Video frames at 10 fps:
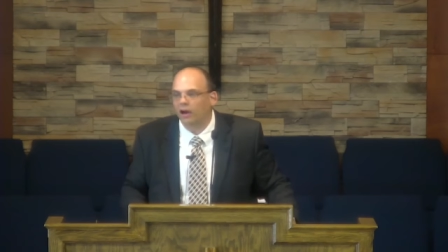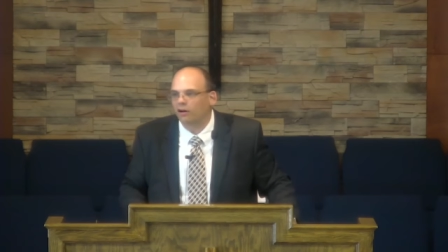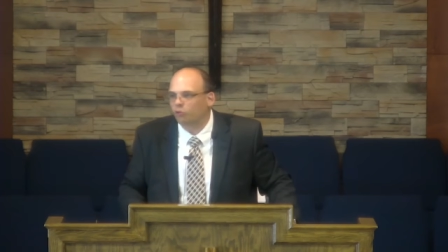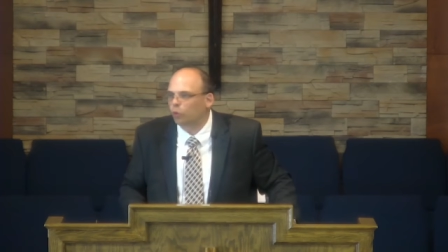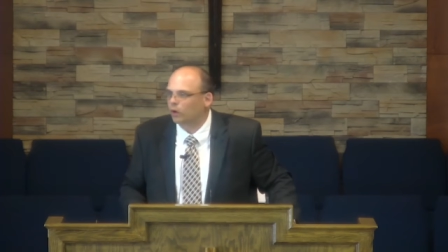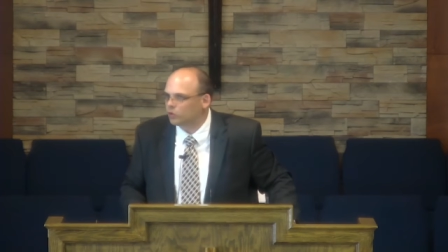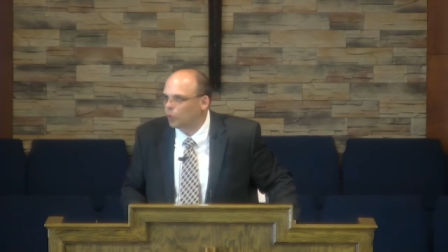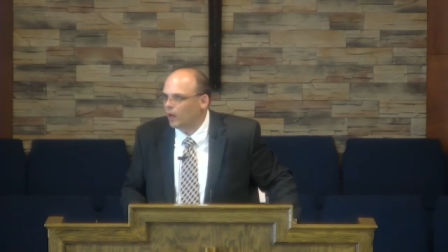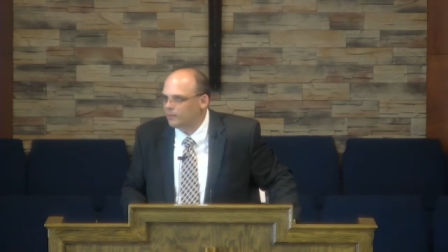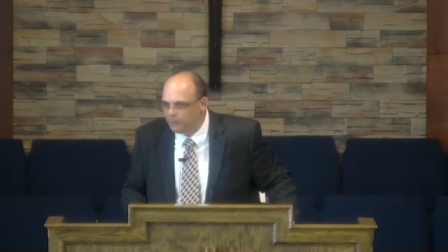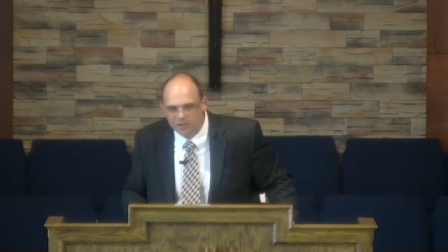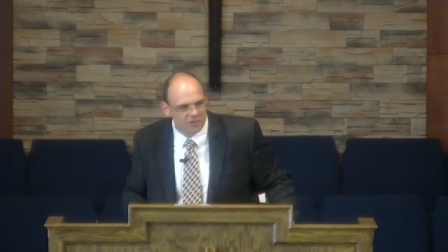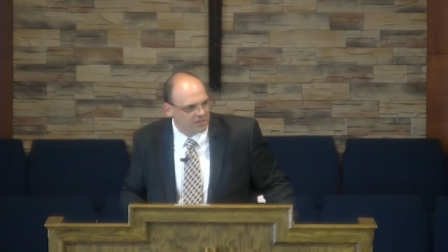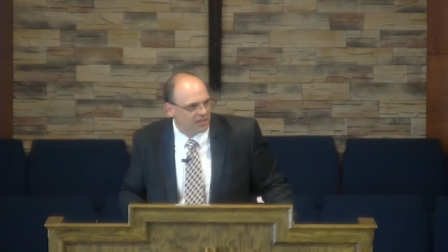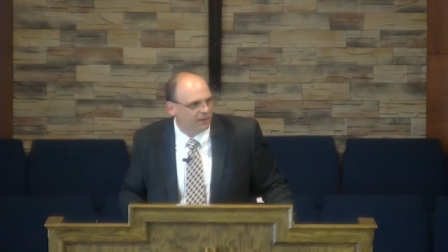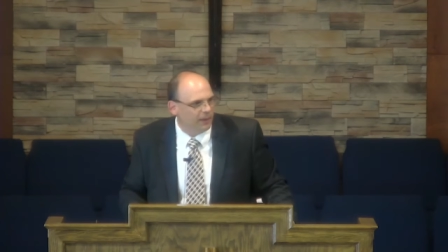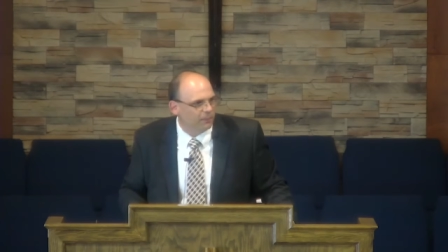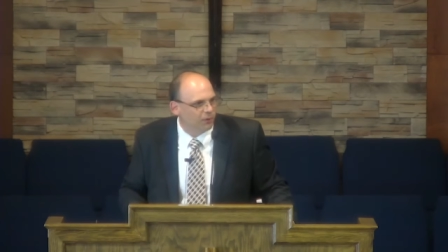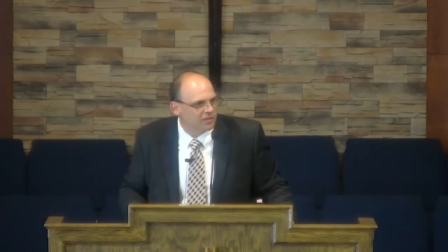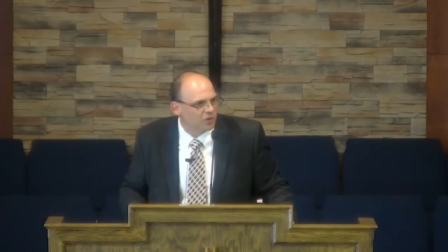of worldwide missions. Amen.
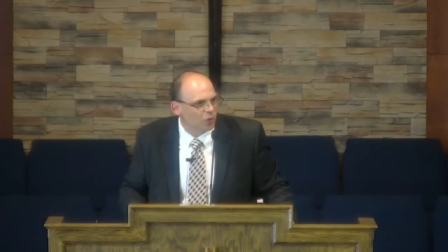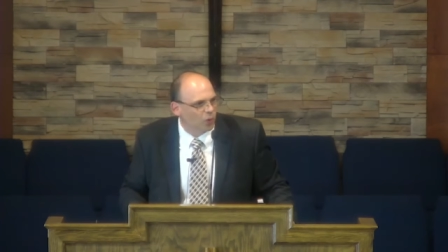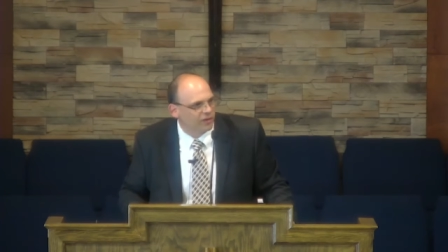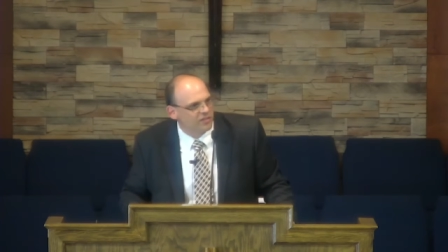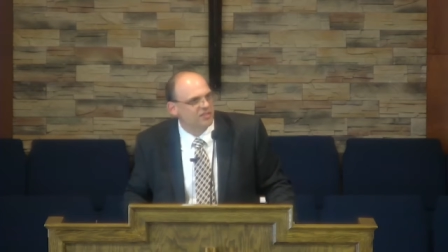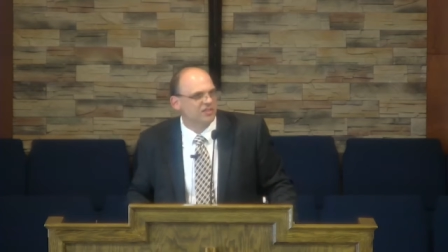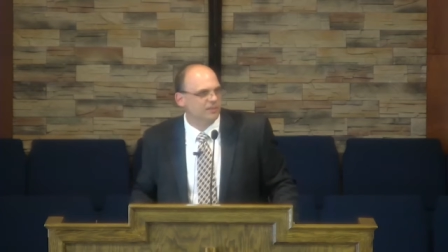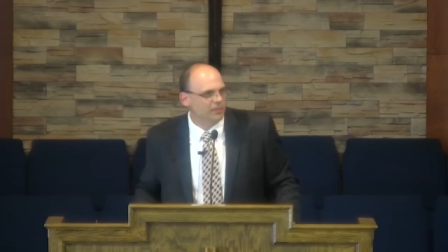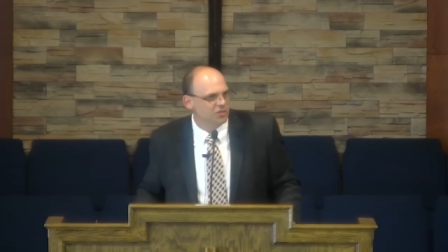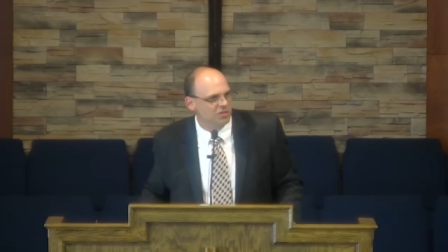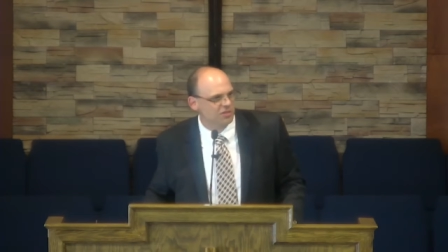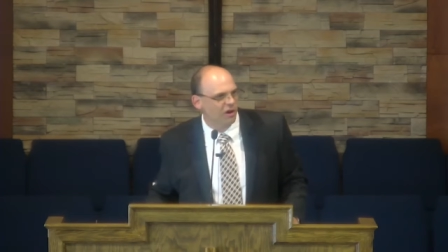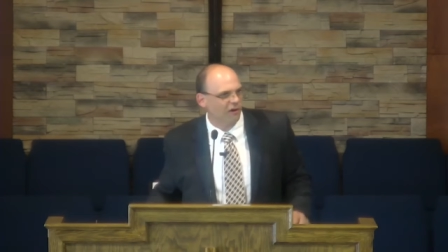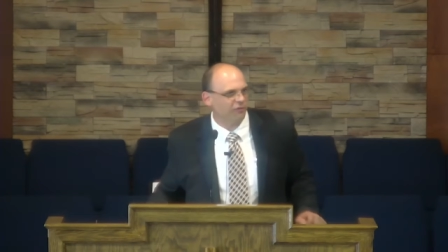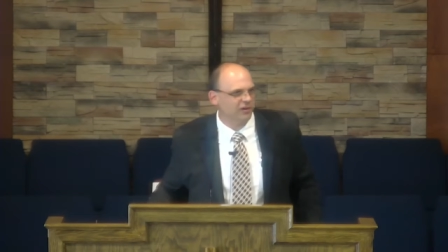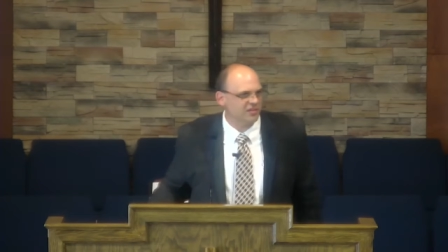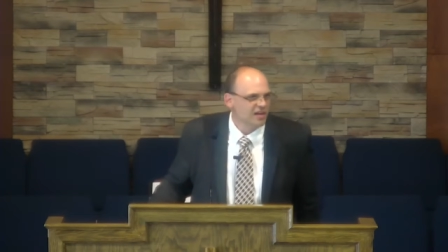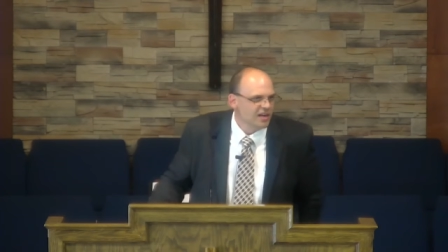Praise the Lord. This is a missions conference.